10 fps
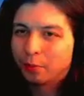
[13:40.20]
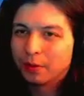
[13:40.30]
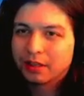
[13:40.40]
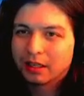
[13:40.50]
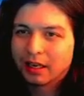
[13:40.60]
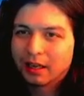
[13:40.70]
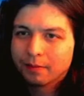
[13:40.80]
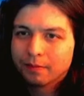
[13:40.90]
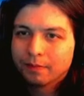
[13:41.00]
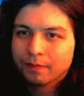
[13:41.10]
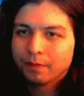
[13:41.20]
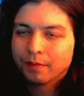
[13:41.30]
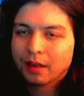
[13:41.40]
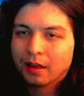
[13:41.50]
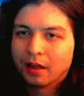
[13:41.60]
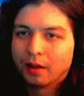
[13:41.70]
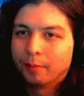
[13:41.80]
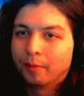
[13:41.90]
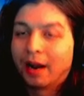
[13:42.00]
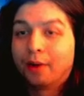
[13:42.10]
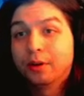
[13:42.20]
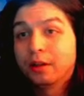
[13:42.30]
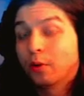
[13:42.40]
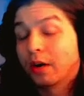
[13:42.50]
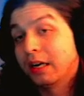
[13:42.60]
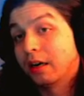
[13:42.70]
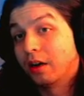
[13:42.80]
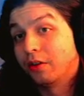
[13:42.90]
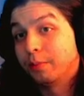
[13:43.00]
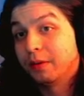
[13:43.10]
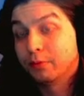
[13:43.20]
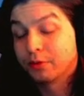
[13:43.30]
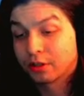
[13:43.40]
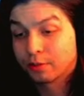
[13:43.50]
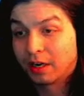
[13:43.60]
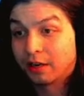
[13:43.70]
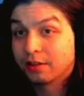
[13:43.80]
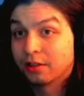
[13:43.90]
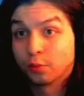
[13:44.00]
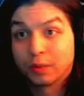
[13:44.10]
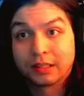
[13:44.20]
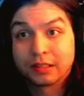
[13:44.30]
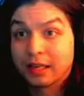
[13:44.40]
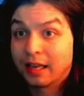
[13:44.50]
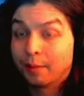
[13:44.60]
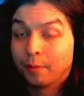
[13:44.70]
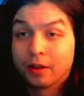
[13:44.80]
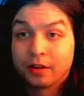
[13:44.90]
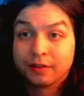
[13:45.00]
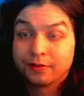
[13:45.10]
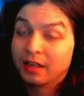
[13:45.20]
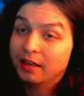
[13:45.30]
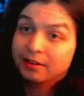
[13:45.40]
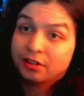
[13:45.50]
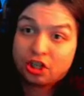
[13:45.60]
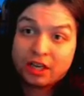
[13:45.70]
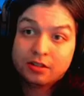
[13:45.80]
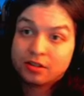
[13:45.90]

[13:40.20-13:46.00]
with the game. I really want to hear other people's experiences with this game, whether if it's changed